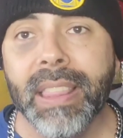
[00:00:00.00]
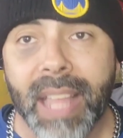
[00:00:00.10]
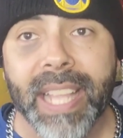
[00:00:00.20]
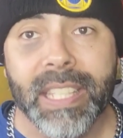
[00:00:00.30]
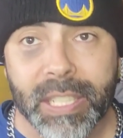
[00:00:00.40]

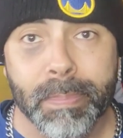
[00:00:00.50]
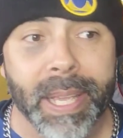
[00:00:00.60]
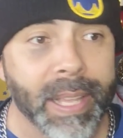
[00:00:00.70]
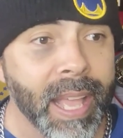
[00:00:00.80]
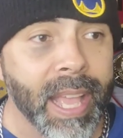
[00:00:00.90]
like this
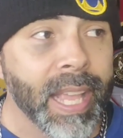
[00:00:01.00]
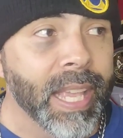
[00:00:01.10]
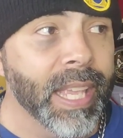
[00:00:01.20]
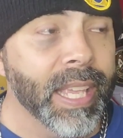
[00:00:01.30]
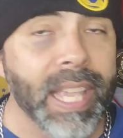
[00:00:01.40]
pick.
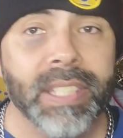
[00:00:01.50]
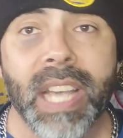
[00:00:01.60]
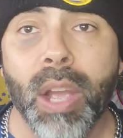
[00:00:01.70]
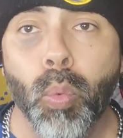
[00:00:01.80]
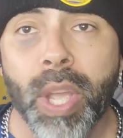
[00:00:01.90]
He's
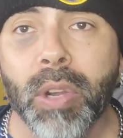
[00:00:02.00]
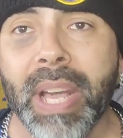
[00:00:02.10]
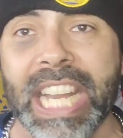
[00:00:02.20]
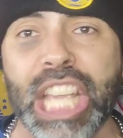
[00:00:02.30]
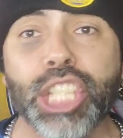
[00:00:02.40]
got wiggle
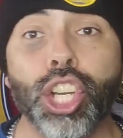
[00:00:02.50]
and he's